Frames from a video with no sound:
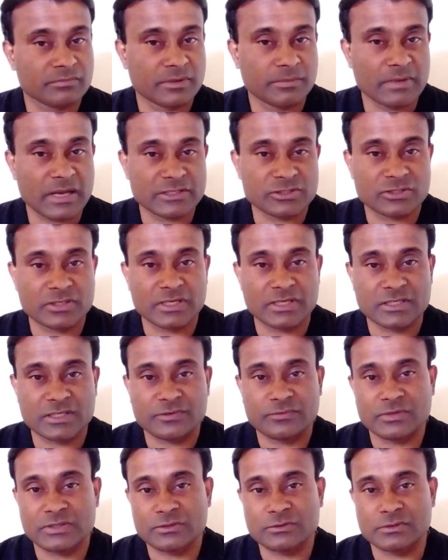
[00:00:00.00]

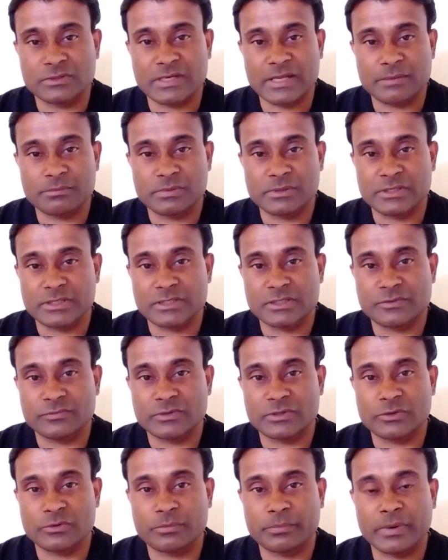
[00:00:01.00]
imaginative and contemplative
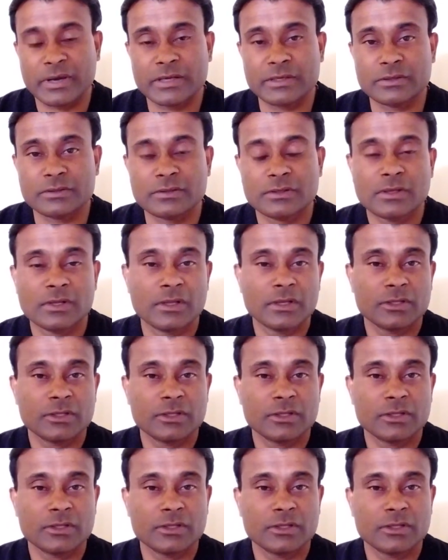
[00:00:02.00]
in your mind.